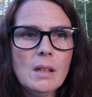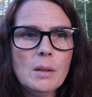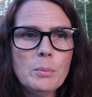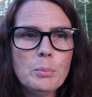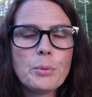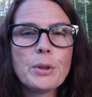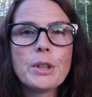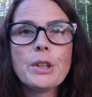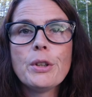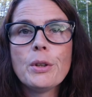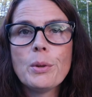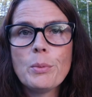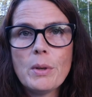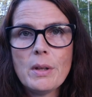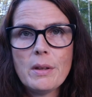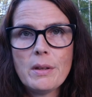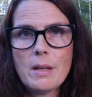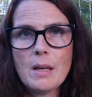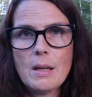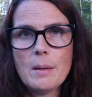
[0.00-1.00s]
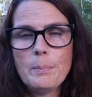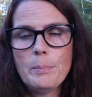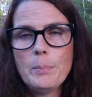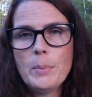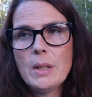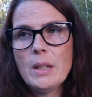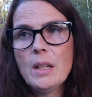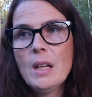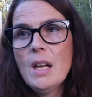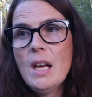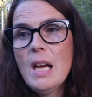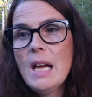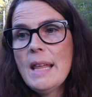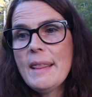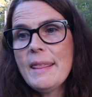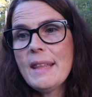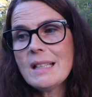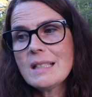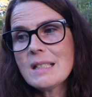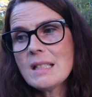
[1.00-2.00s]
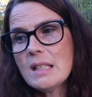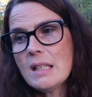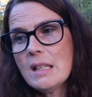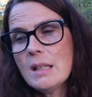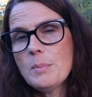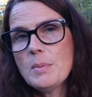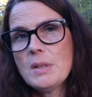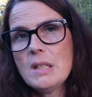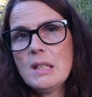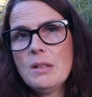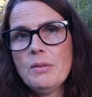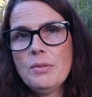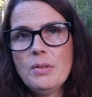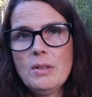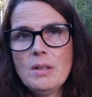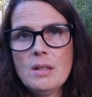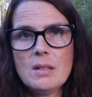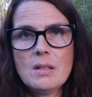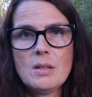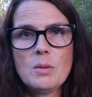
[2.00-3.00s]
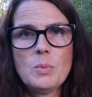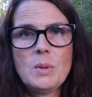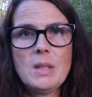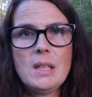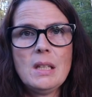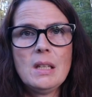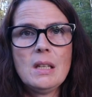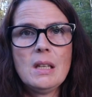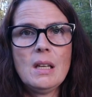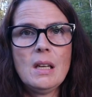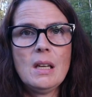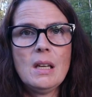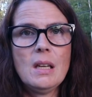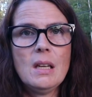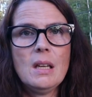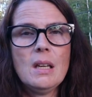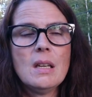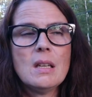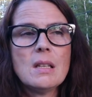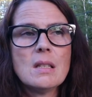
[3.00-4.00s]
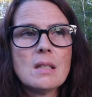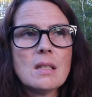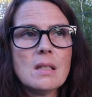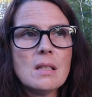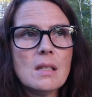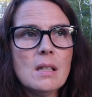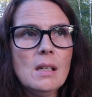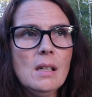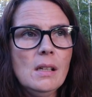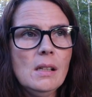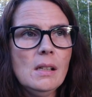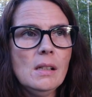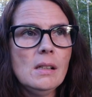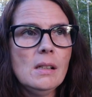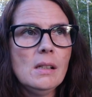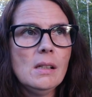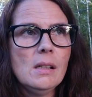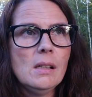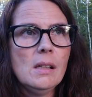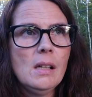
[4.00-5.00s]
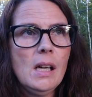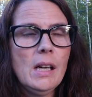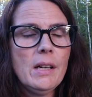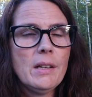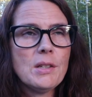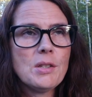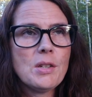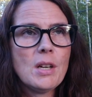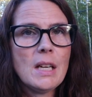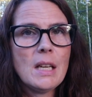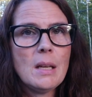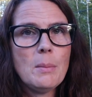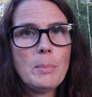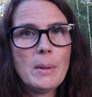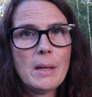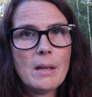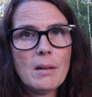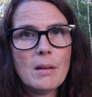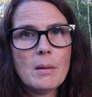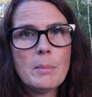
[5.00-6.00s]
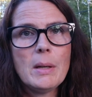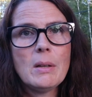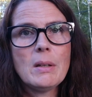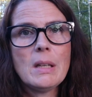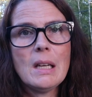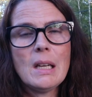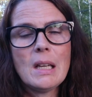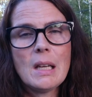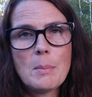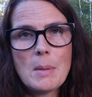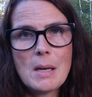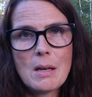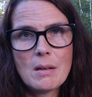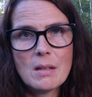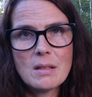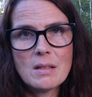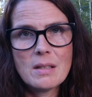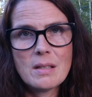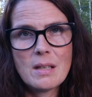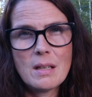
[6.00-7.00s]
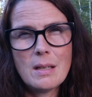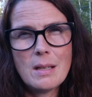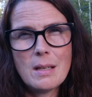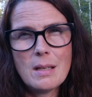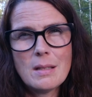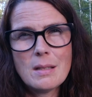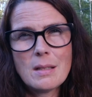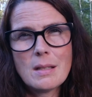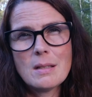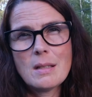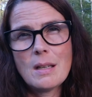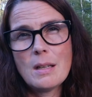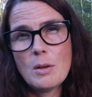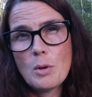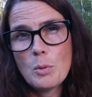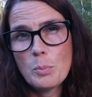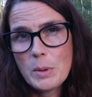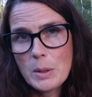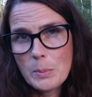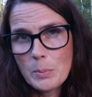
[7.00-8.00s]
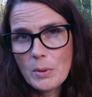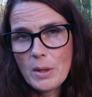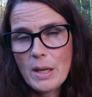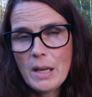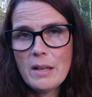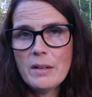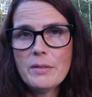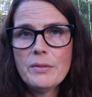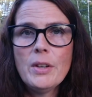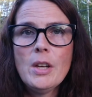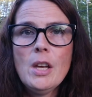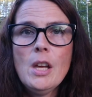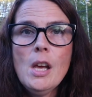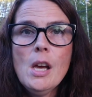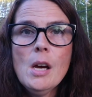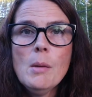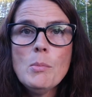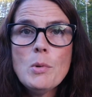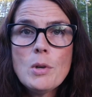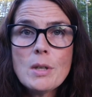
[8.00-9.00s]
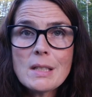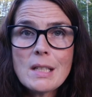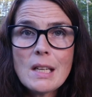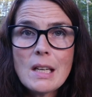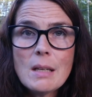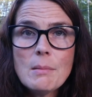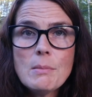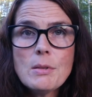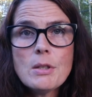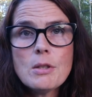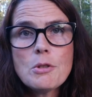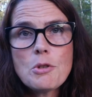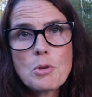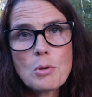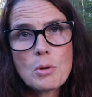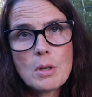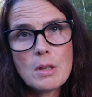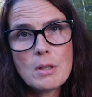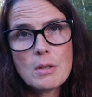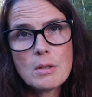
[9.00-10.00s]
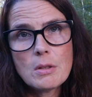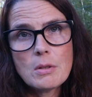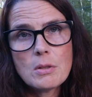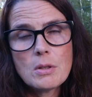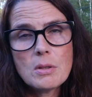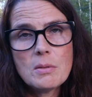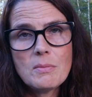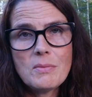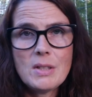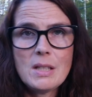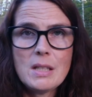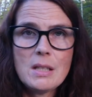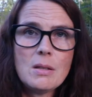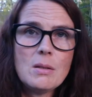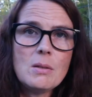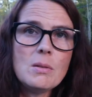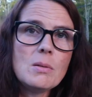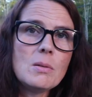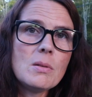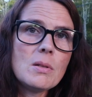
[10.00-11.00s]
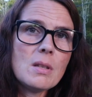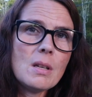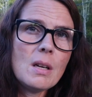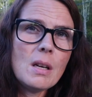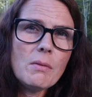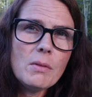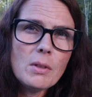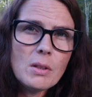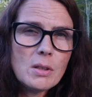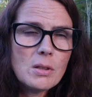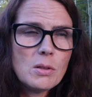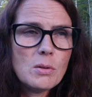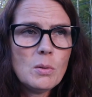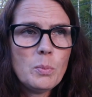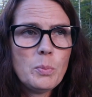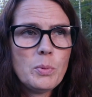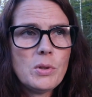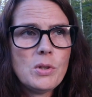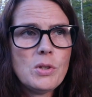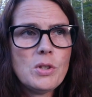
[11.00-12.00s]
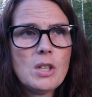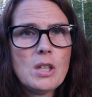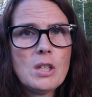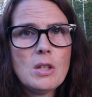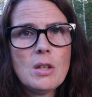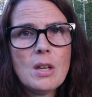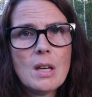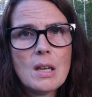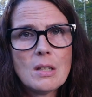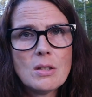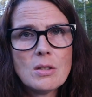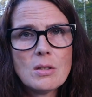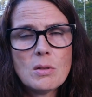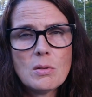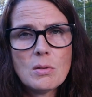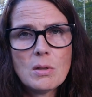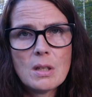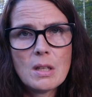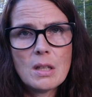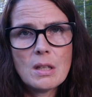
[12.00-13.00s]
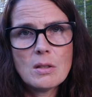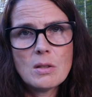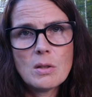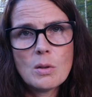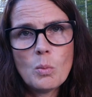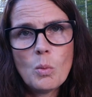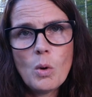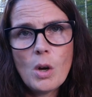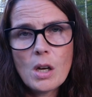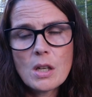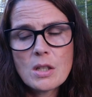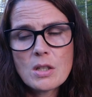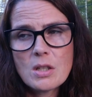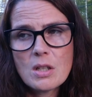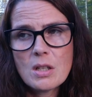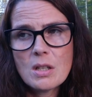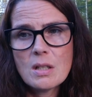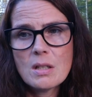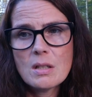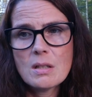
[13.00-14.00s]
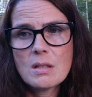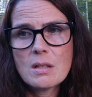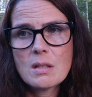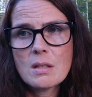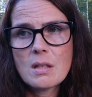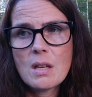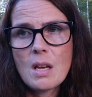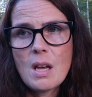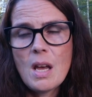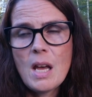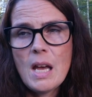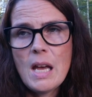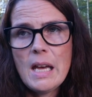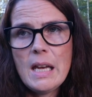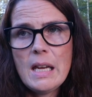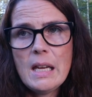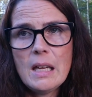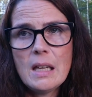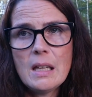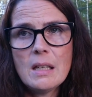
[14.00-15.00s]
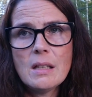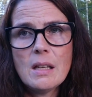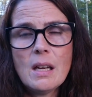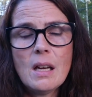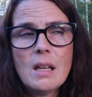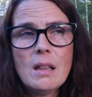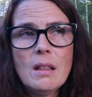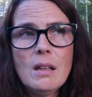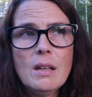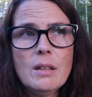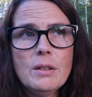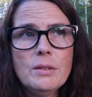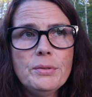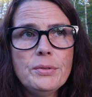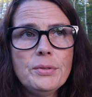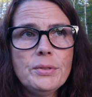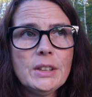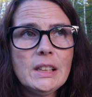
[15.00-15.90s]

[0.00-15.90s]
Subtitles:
breed her with yet. But that's the update for this week. And I'm going to try to get better about getting them out on Sundays, because I know people have more time to enjoy their YouTube videos. And I really do appreciate you guys tuning in to watch us. And I love